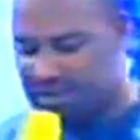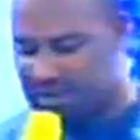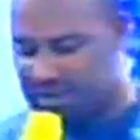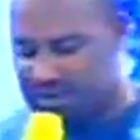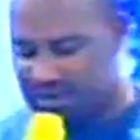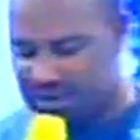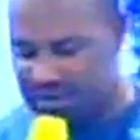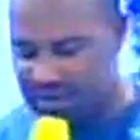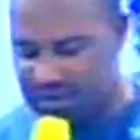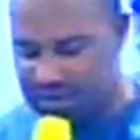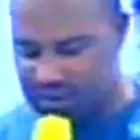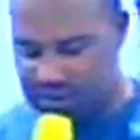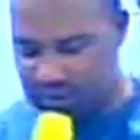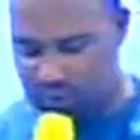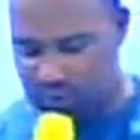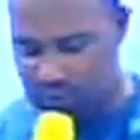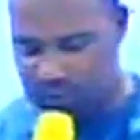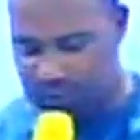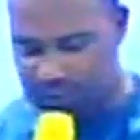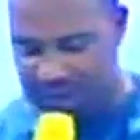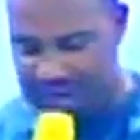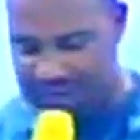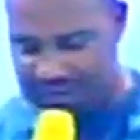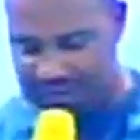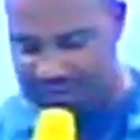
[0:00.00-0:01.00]
meet
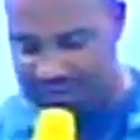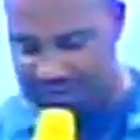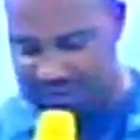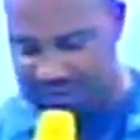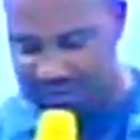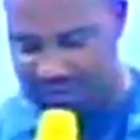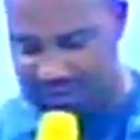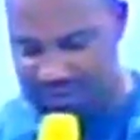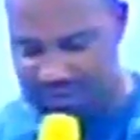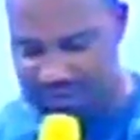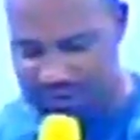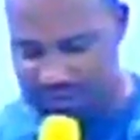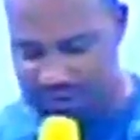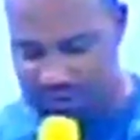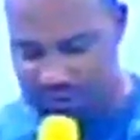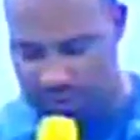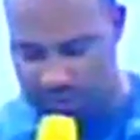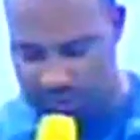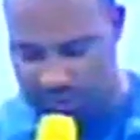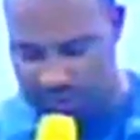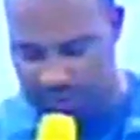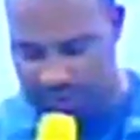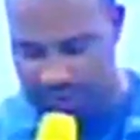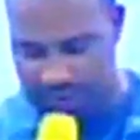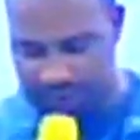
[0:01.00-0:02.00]
to part
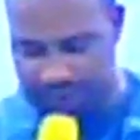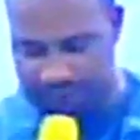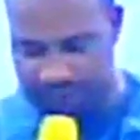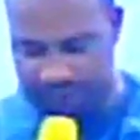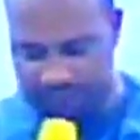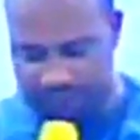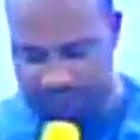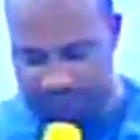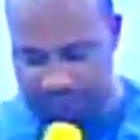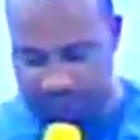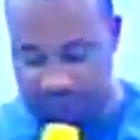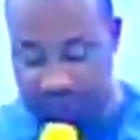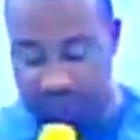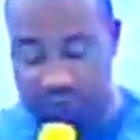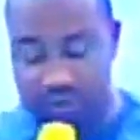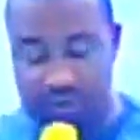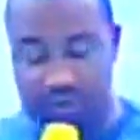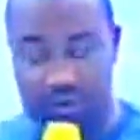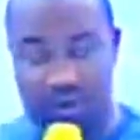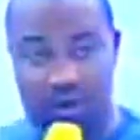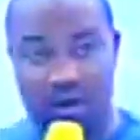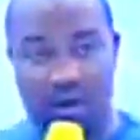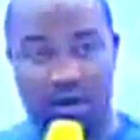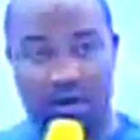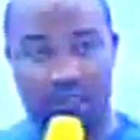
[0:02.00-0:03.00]
no more.
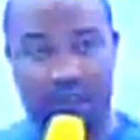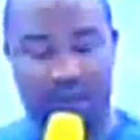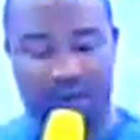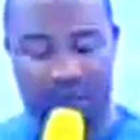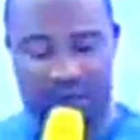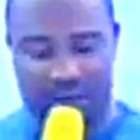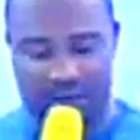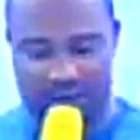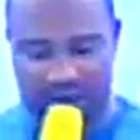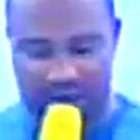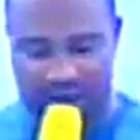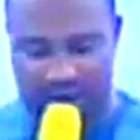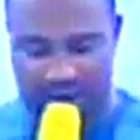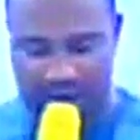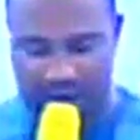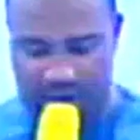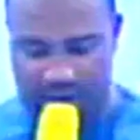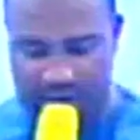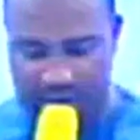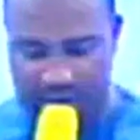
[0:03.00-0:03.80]
To God be the